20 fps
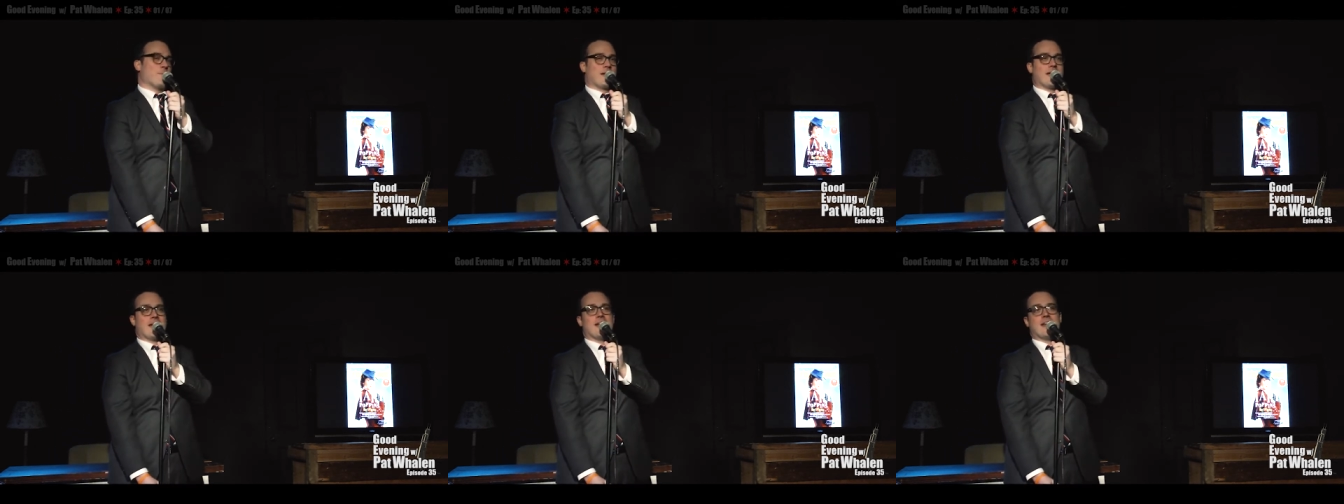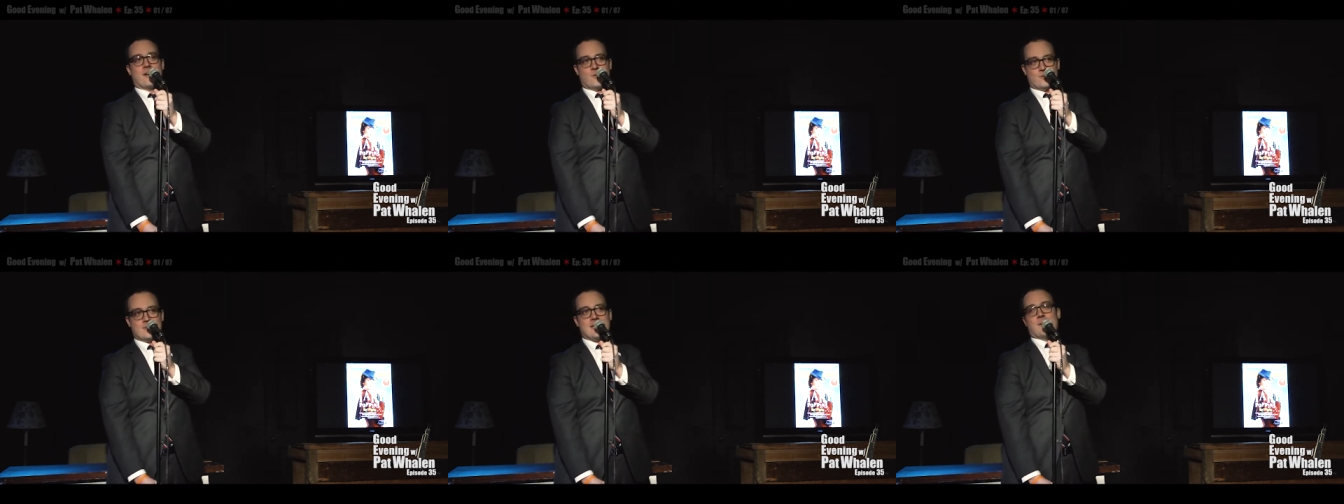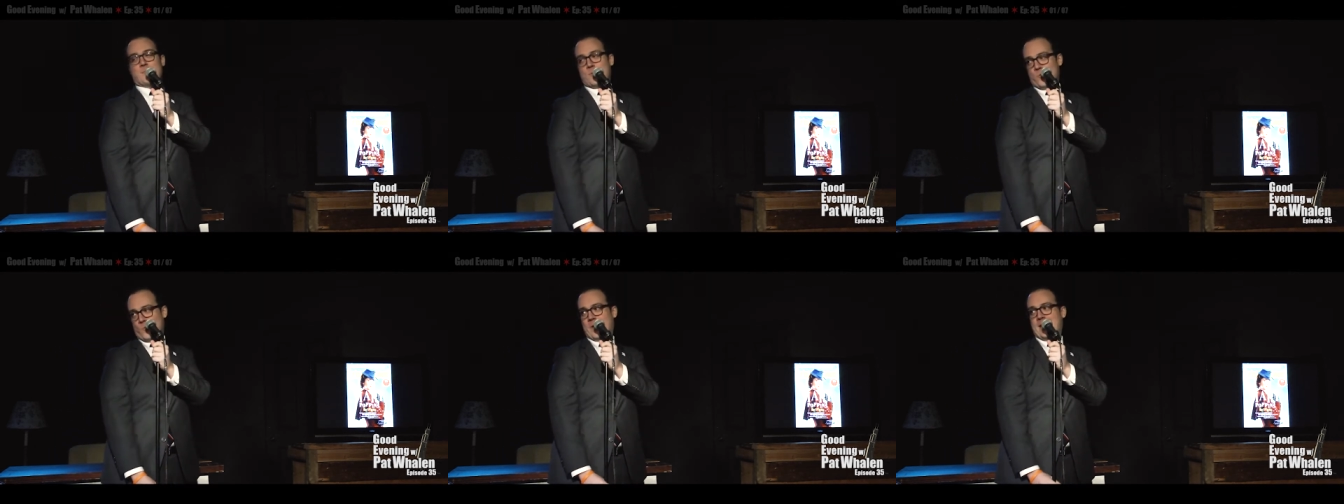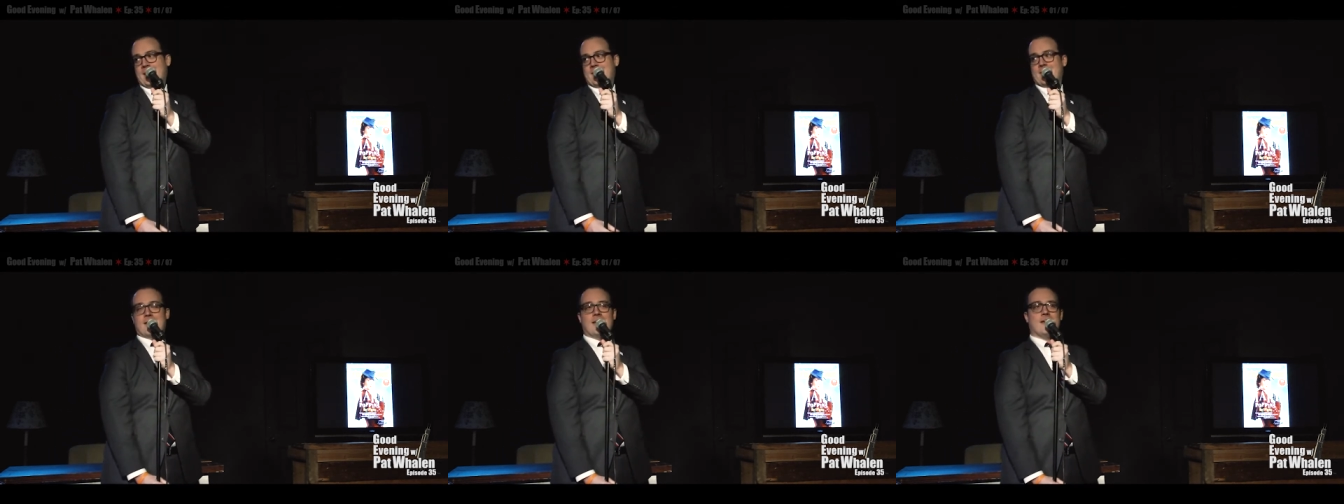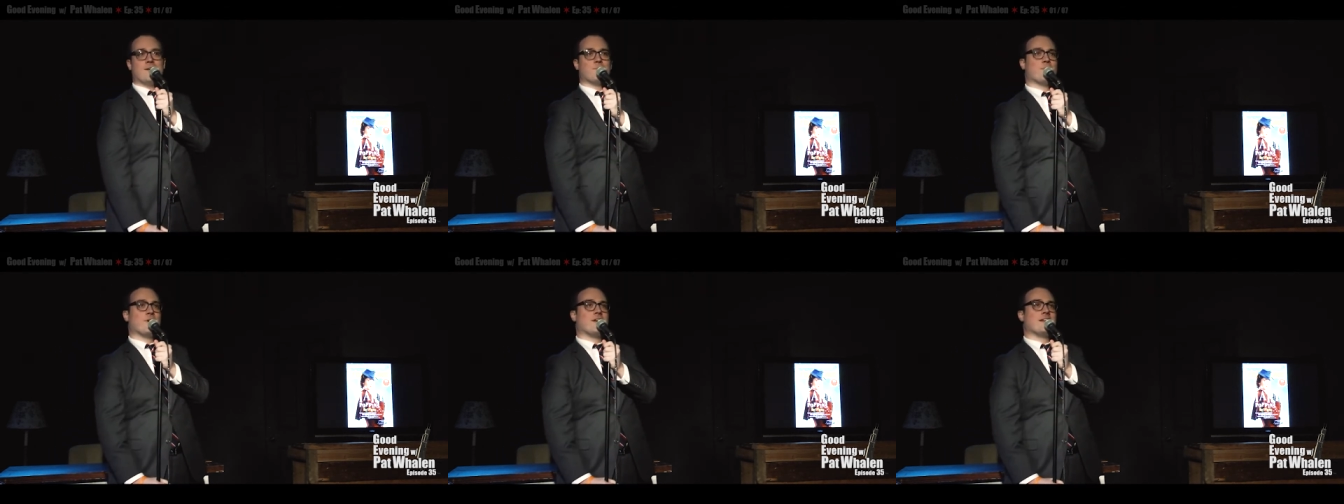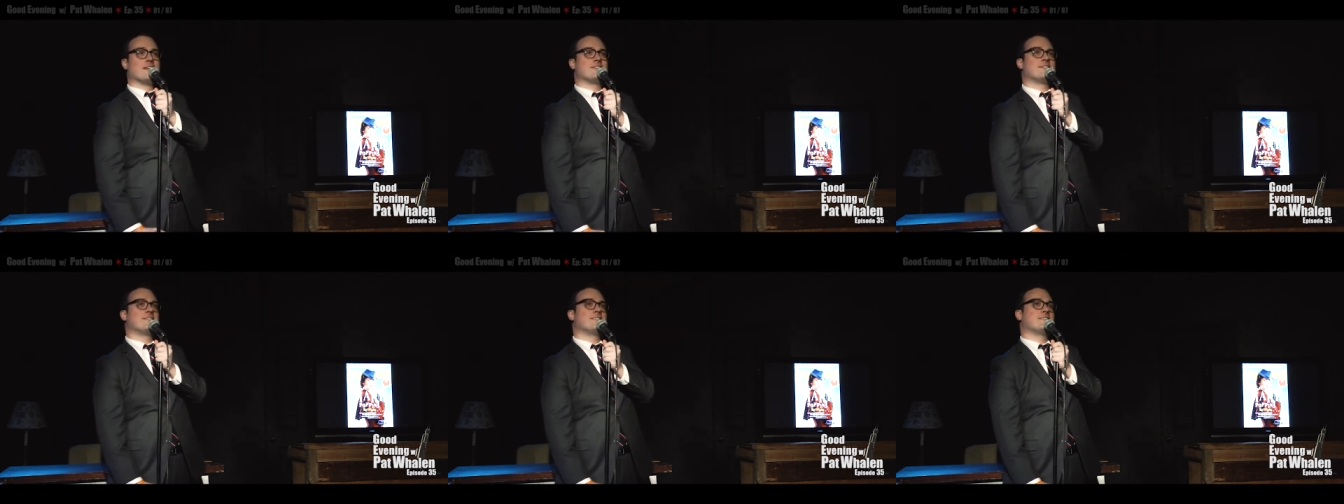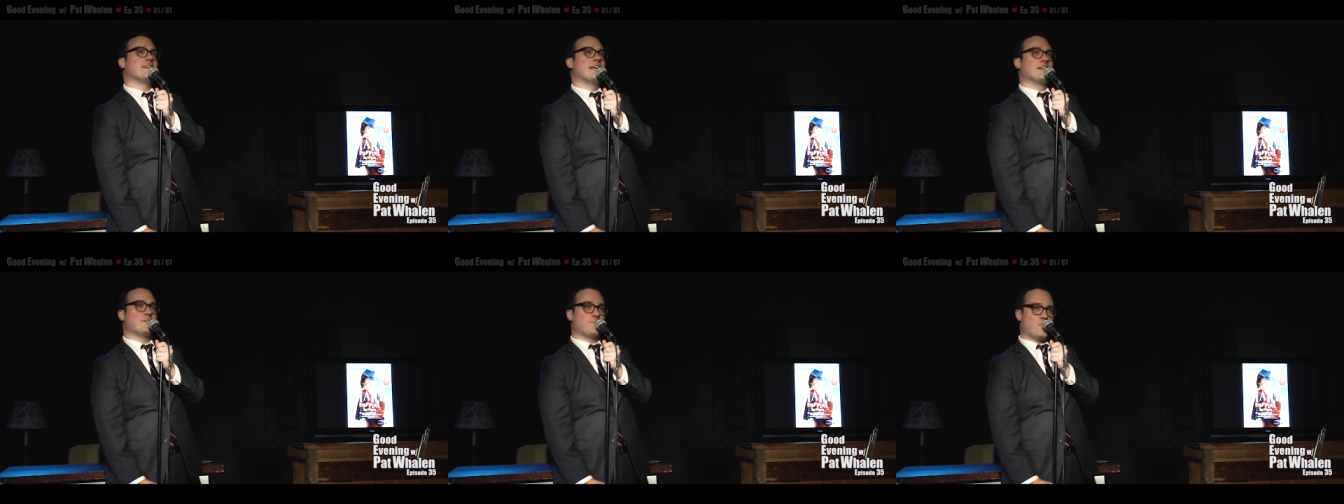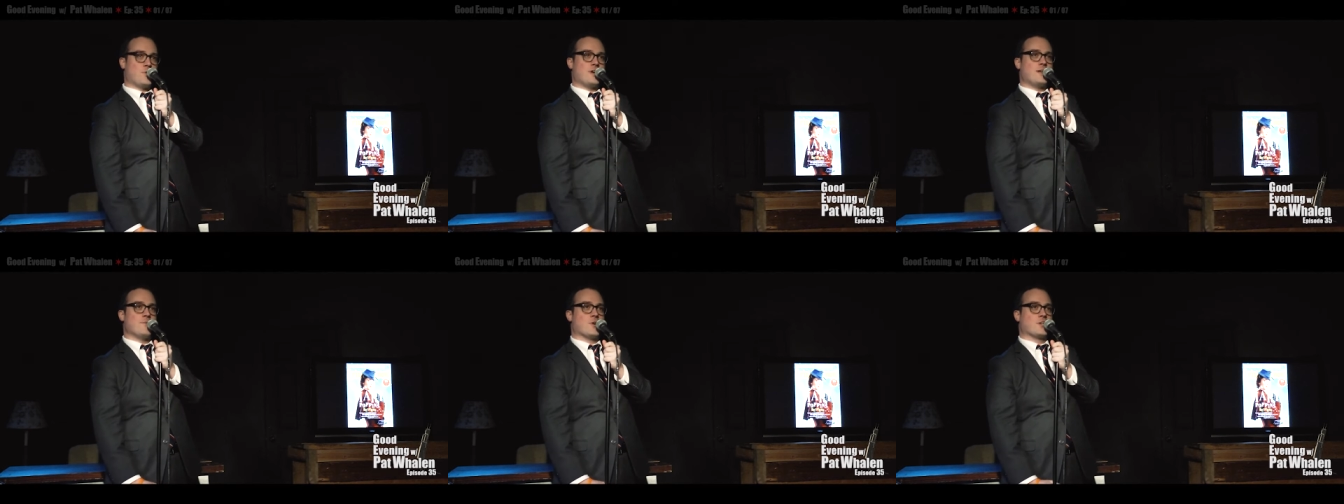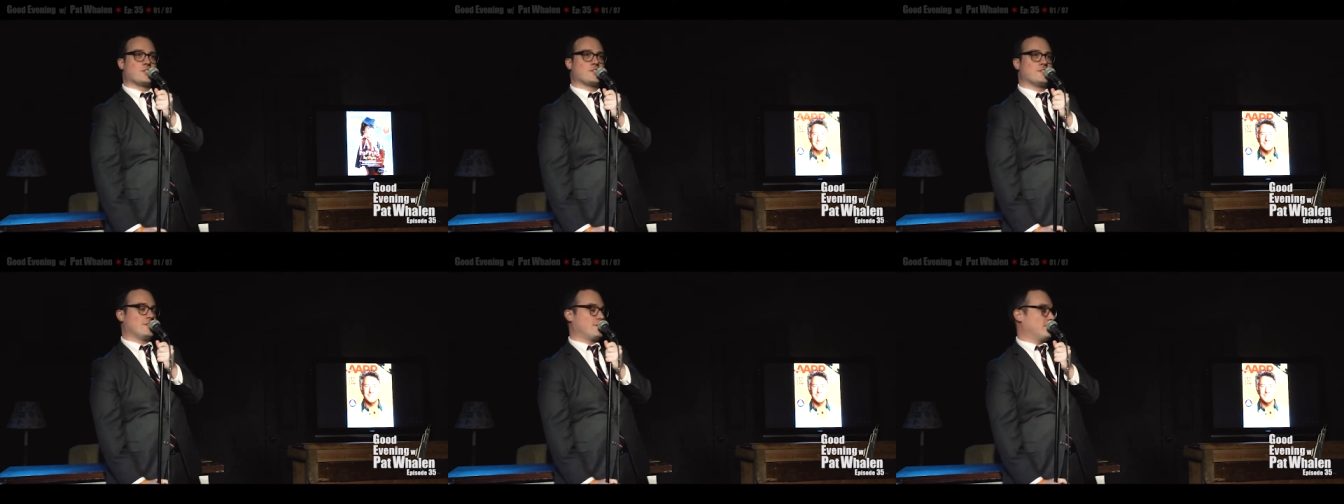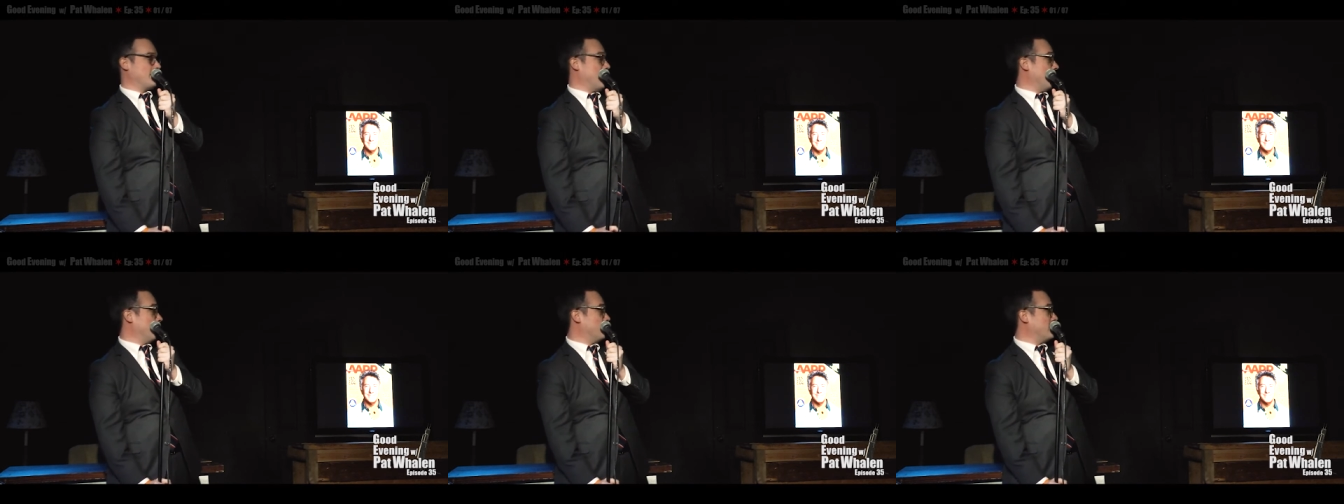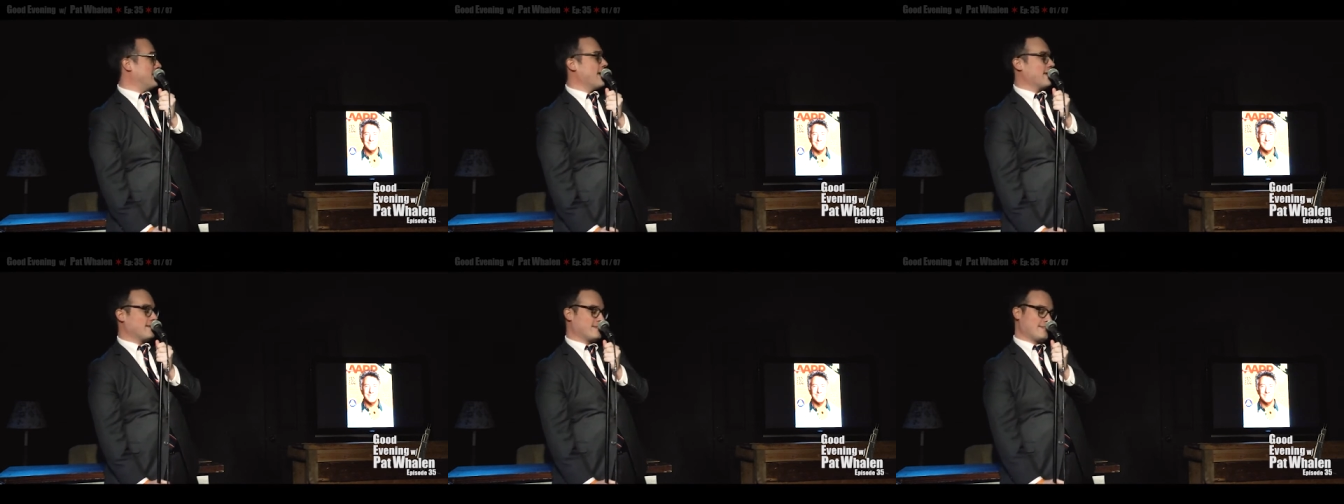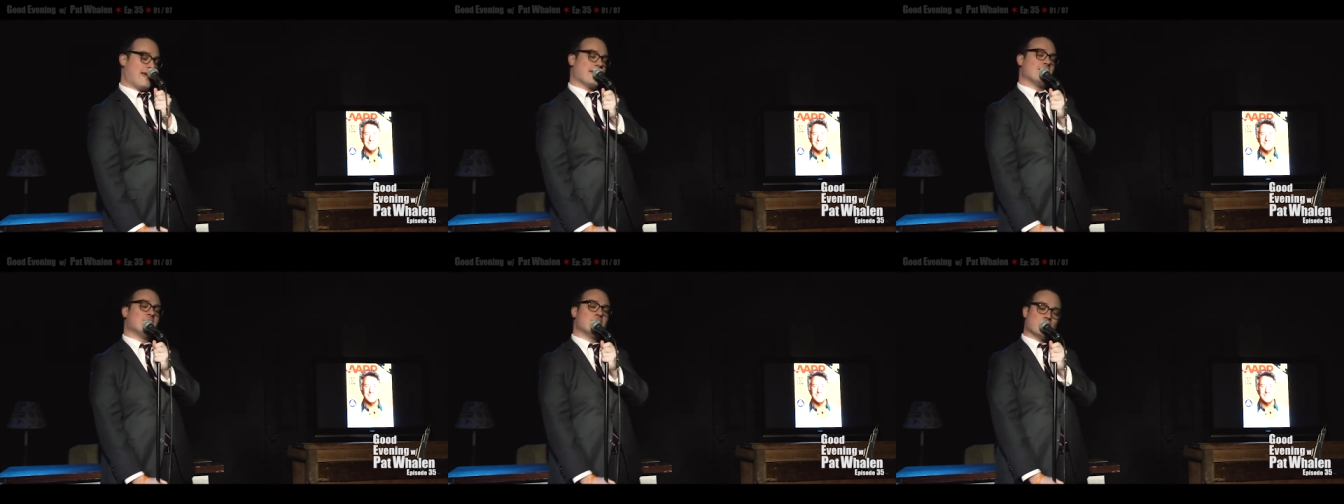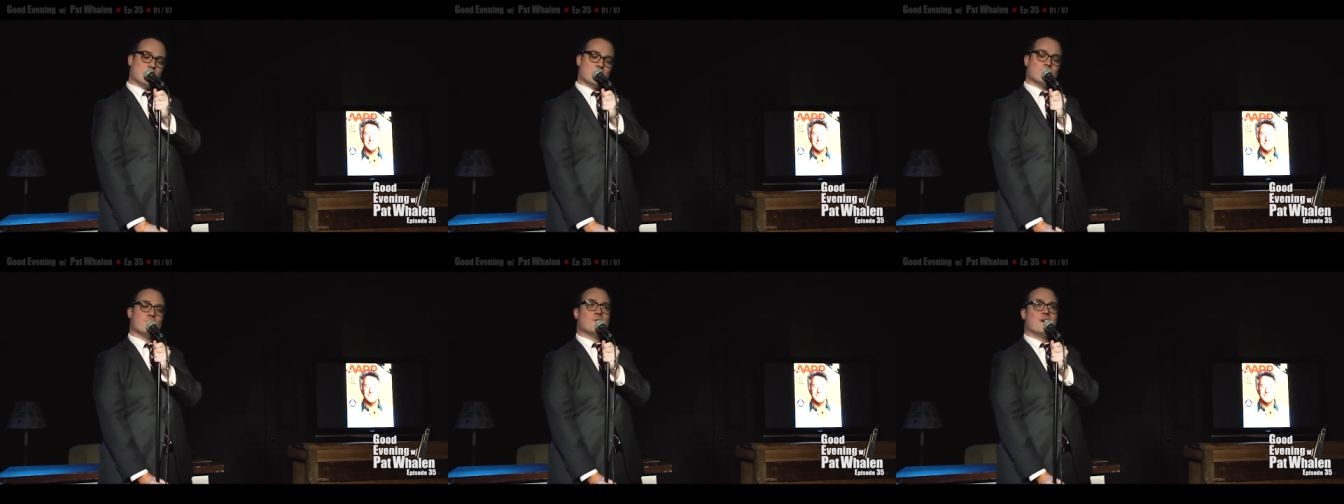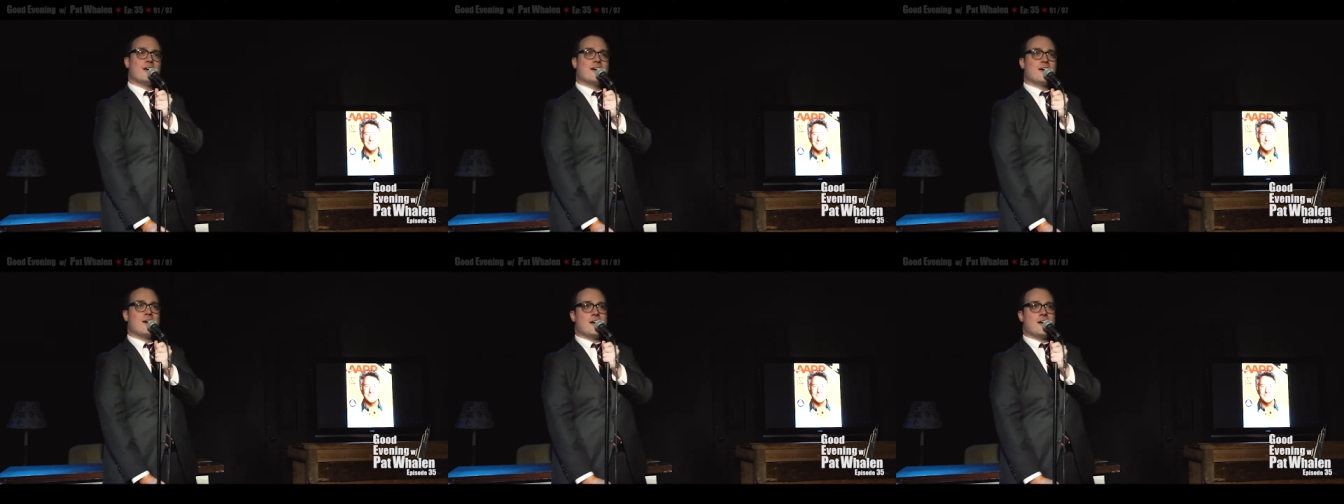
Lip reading: I get Entertainment Weekly. But it's pretty much the same. Yes, I do.